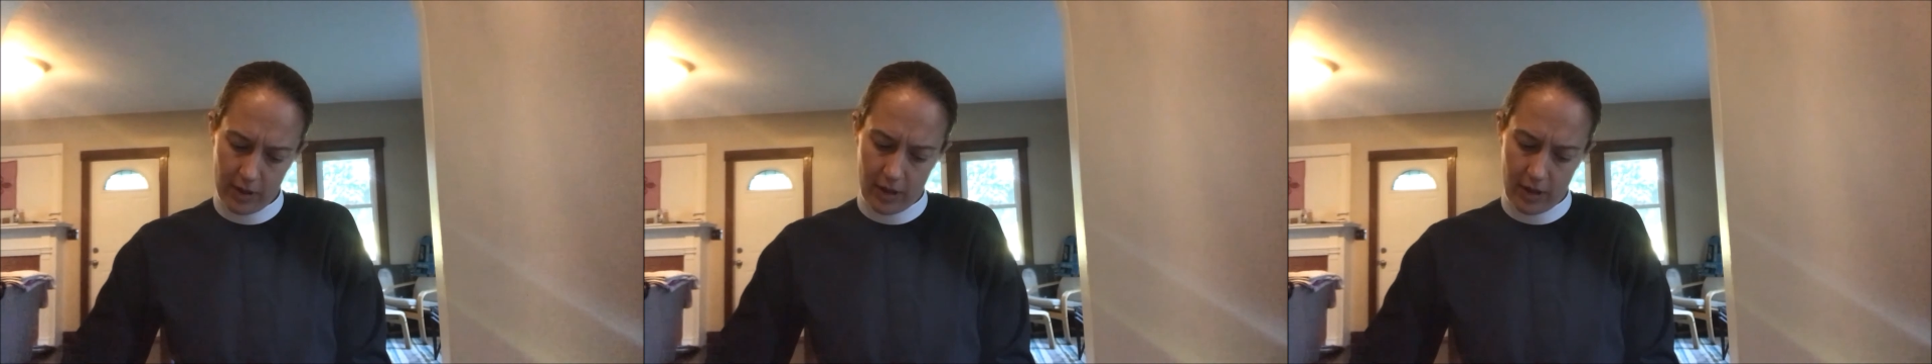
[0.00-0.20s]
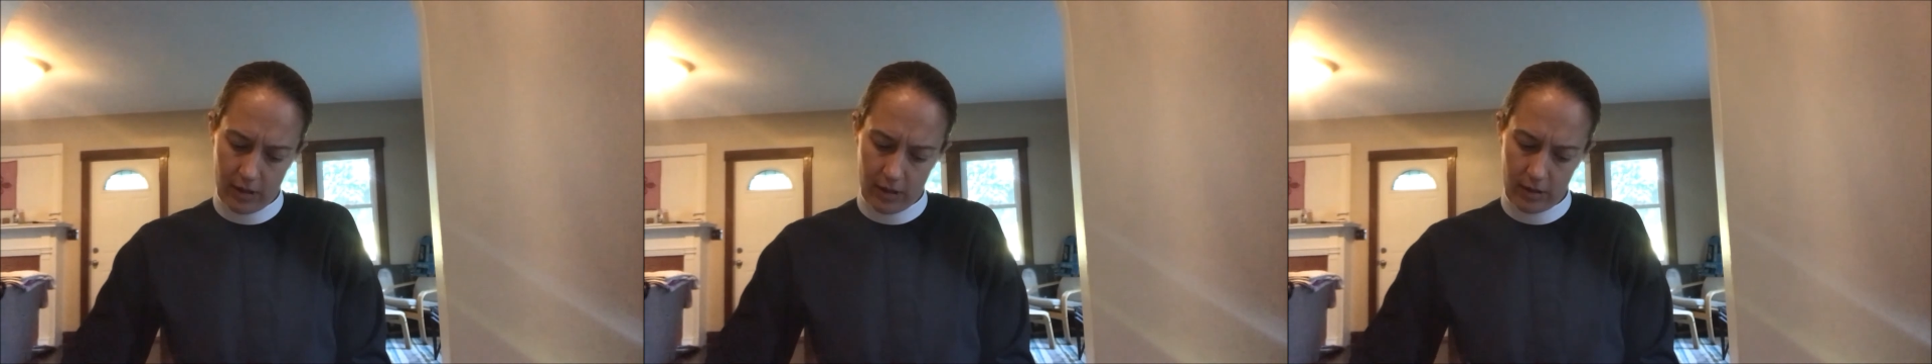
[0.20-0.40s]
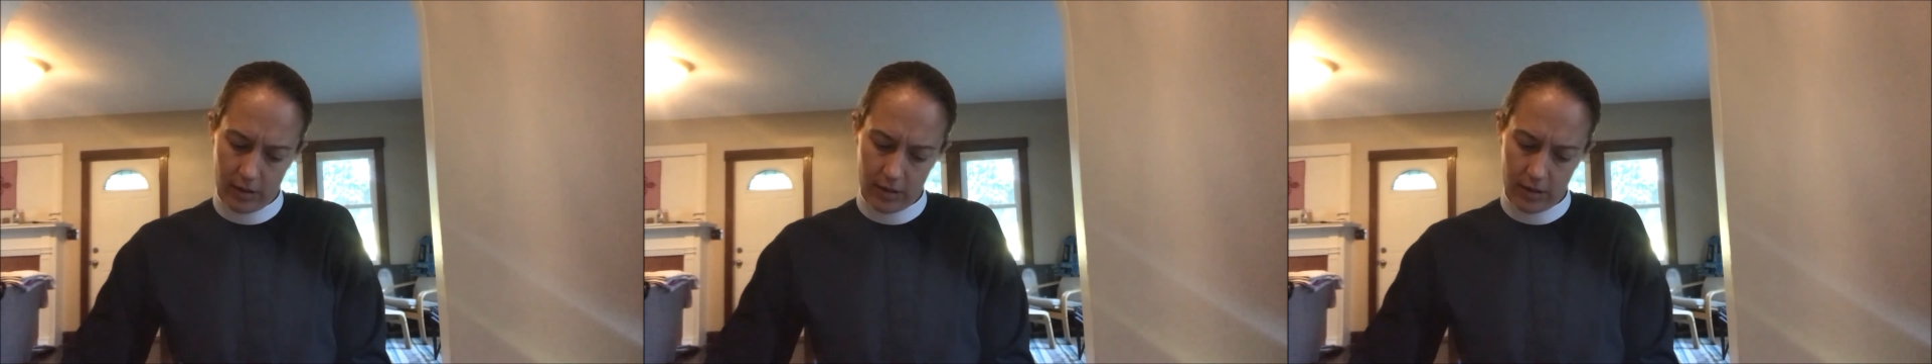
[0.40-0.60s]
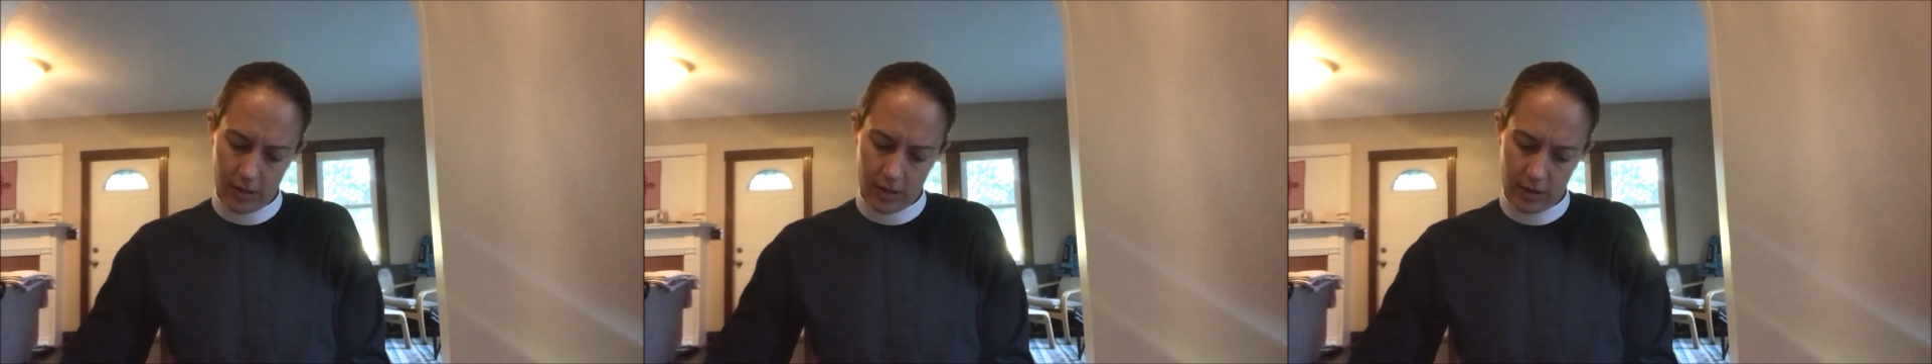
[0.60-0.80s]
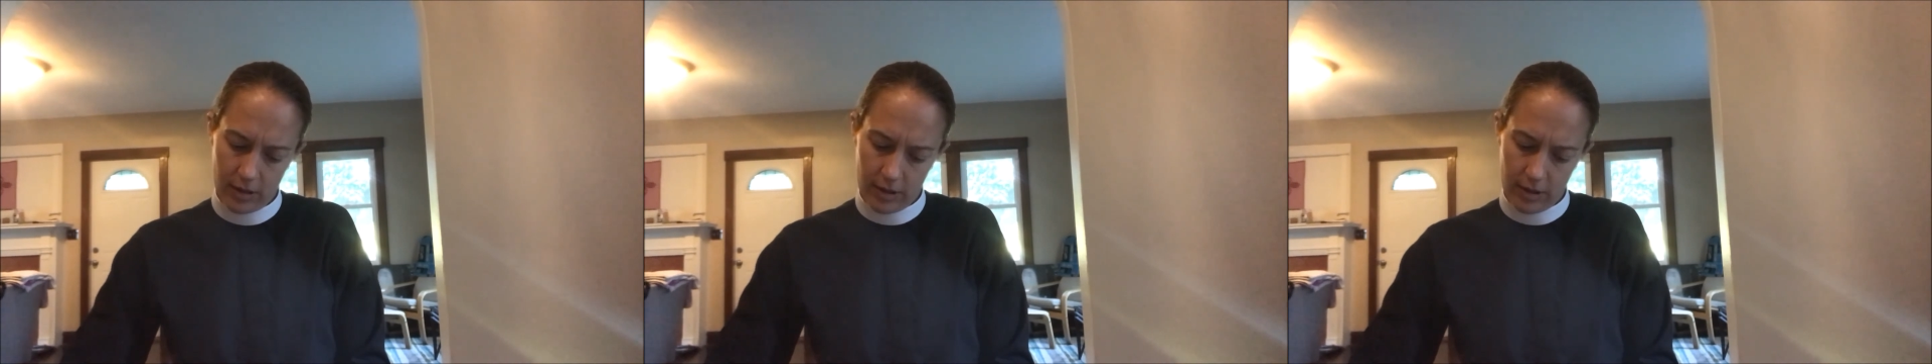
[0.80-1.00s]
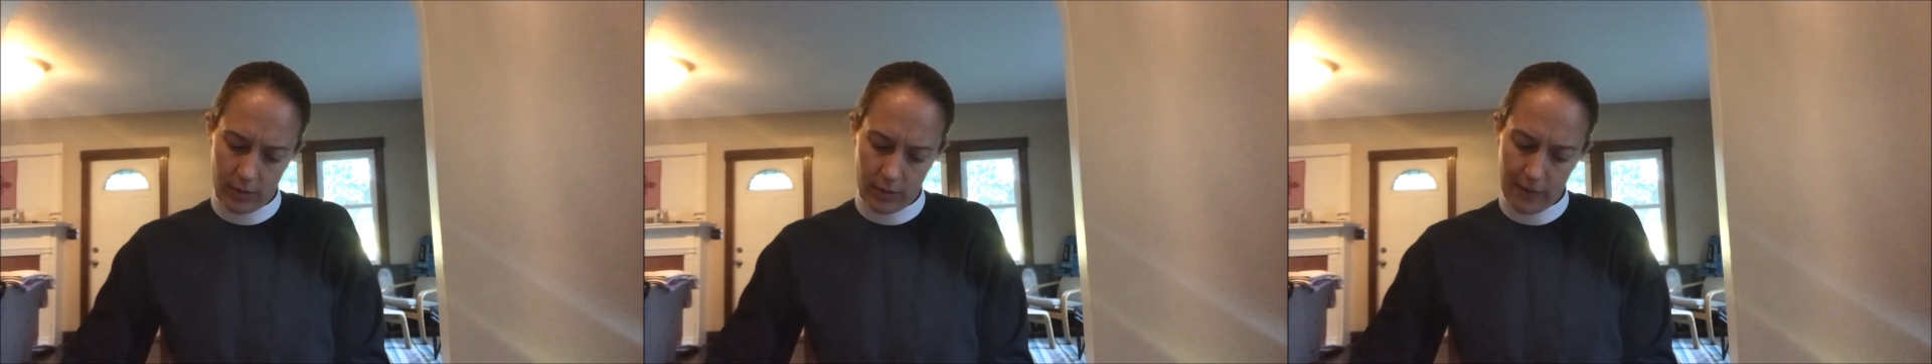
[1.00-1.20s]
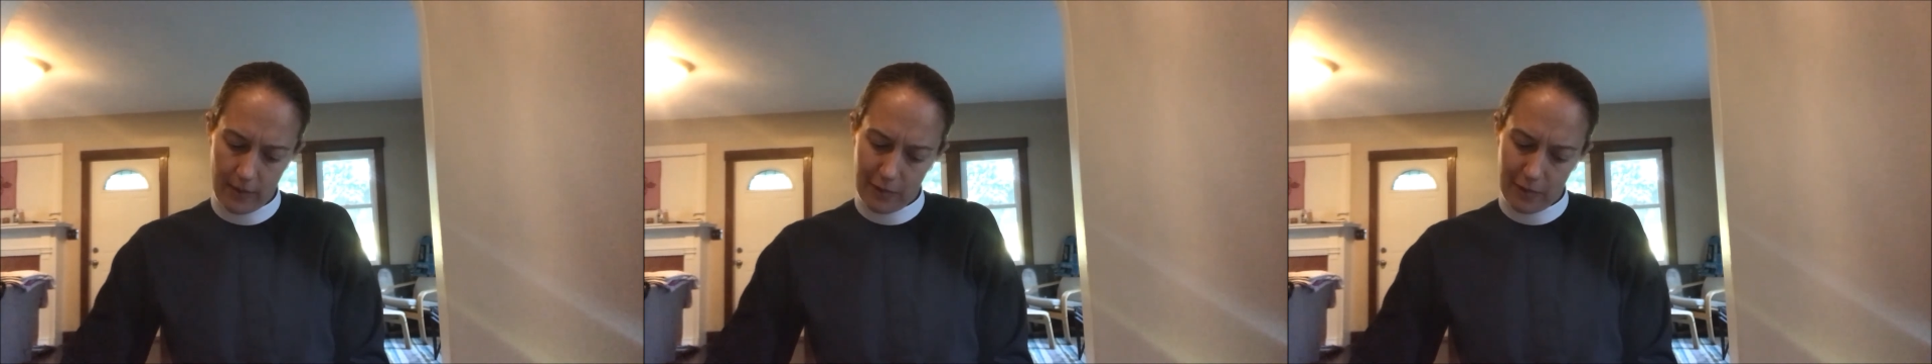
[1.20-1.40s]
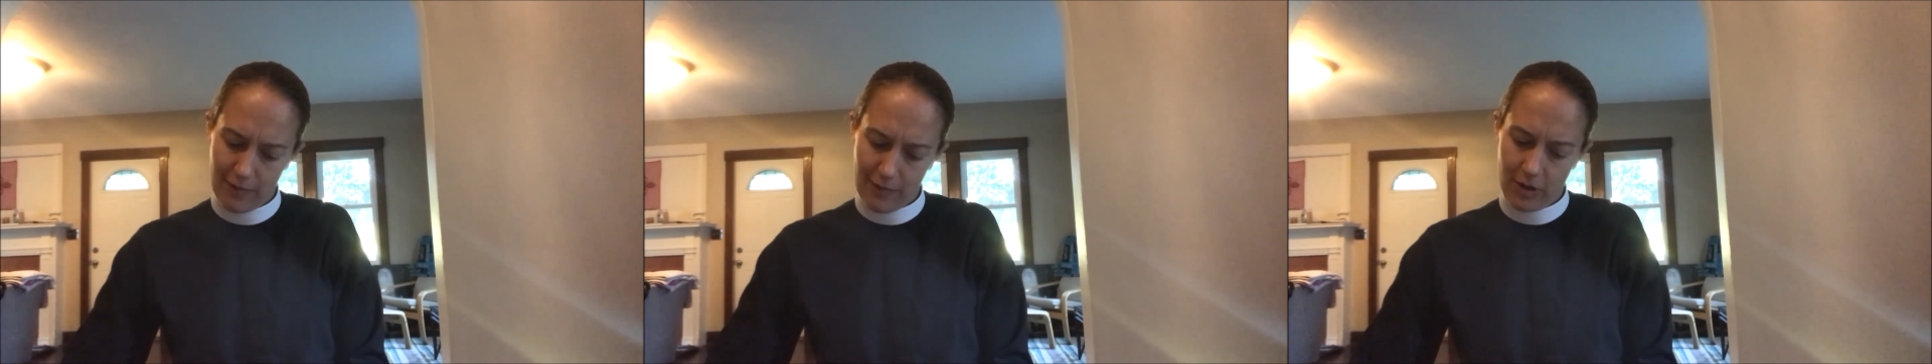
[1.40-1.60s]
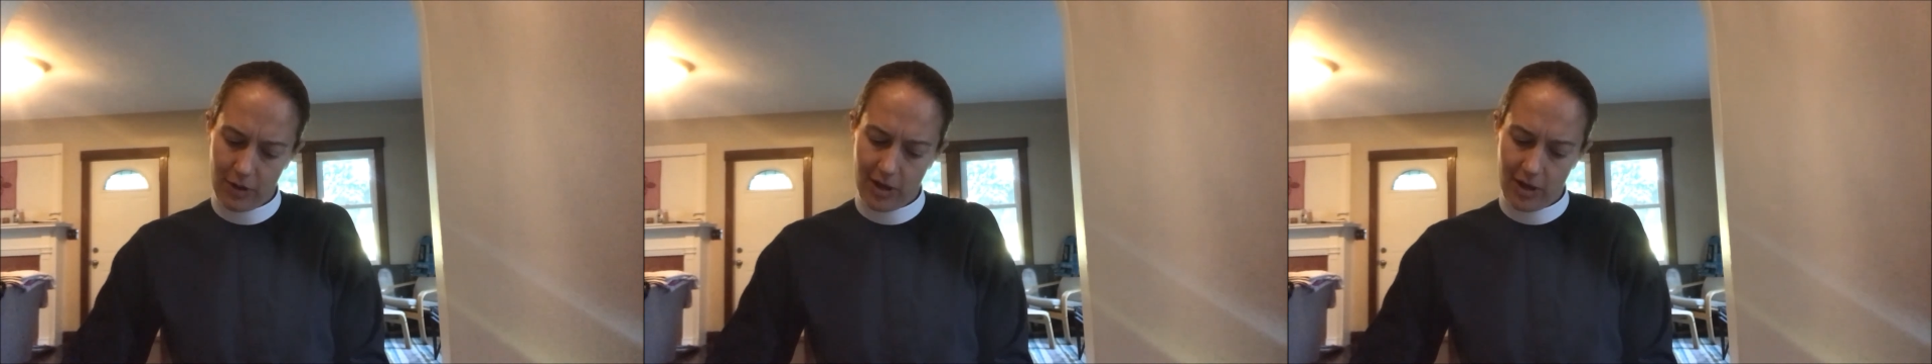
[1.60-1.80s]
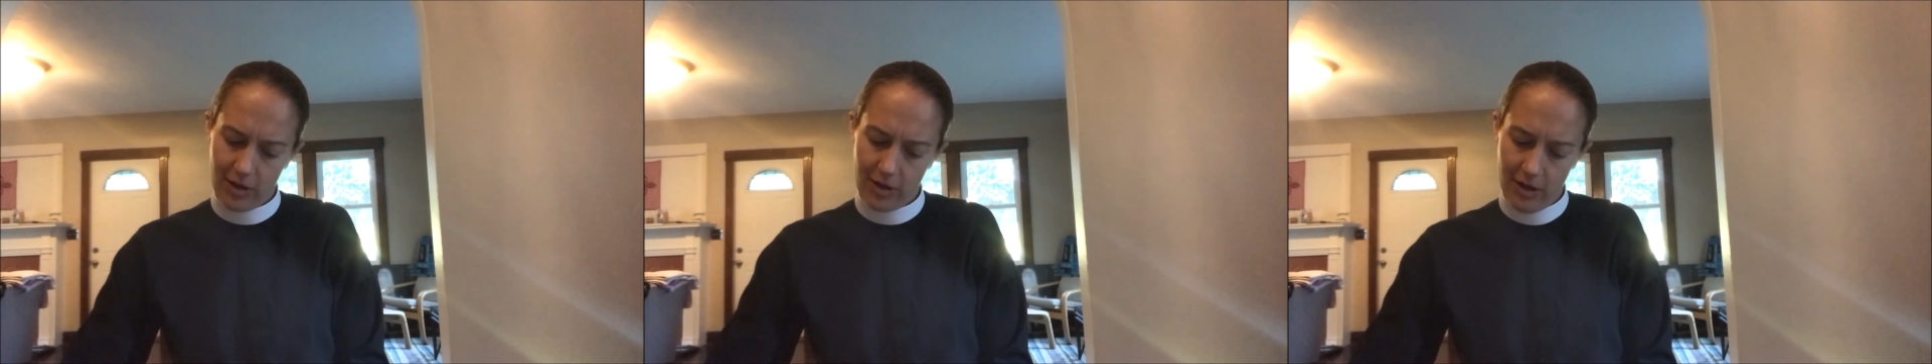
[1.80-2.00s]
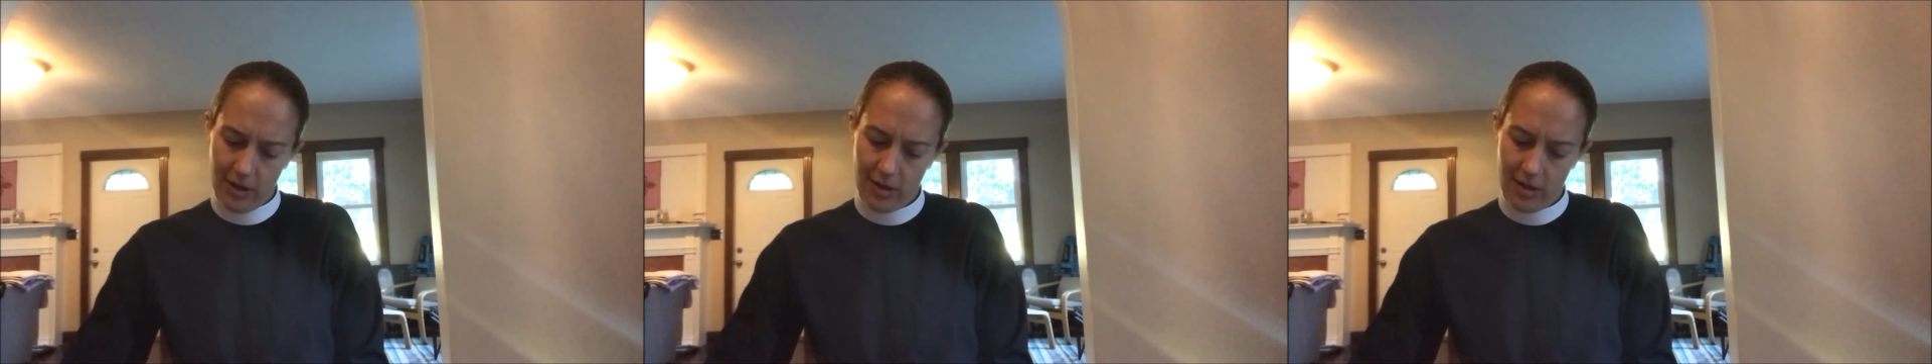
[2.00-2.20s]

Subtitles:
colors. Do you have a favorite color?